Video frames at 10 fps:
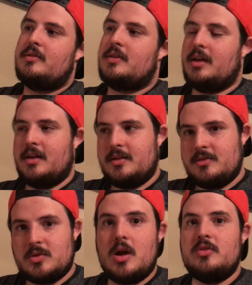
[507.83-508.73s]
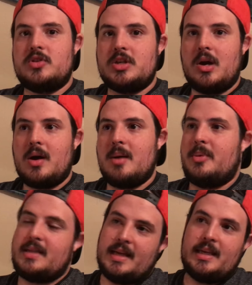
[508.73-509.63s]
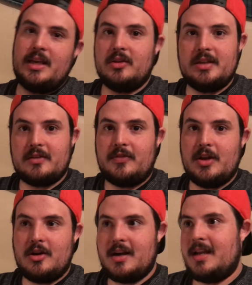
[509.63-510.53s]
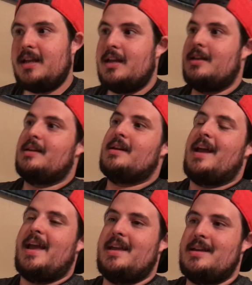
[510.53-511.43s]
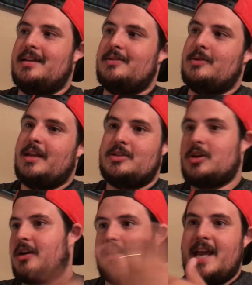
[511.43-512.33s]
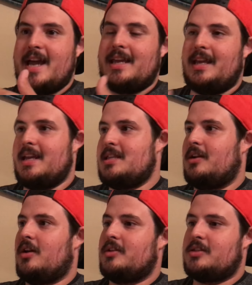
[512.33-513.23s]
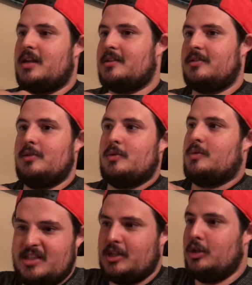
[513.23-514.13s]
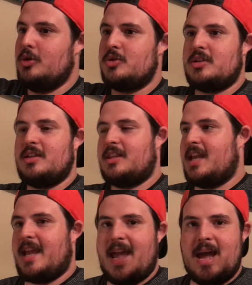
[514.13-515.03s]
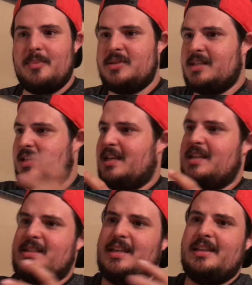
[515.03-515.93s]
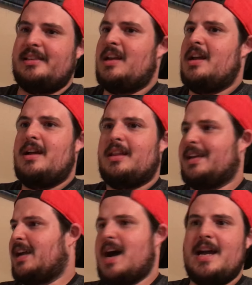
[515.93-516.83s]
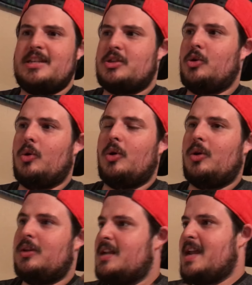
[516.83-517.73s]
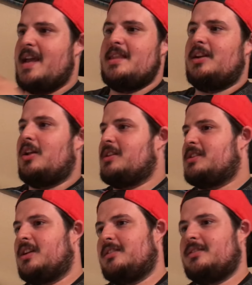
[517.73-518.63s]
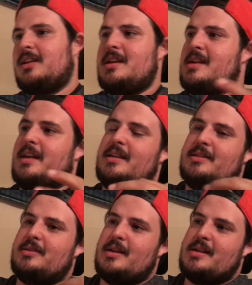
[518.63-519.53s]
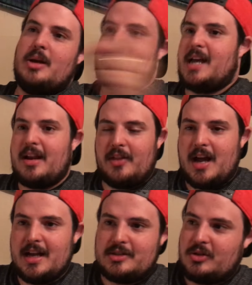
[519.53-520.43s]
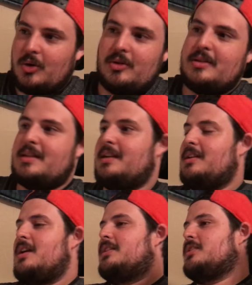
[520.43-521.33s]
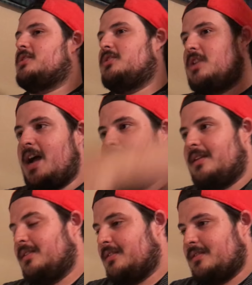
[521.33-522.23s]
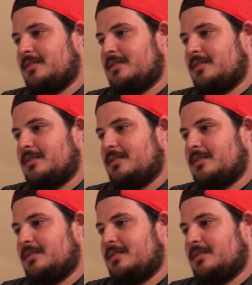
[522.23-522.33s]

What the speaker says: the drones show up and they kill Nick Fury and they start attacking, and then all of a sudden this illusion thing happens, and then he's in like a high school, and then all of a sudden he's jumps out of the high school, and then there's a giant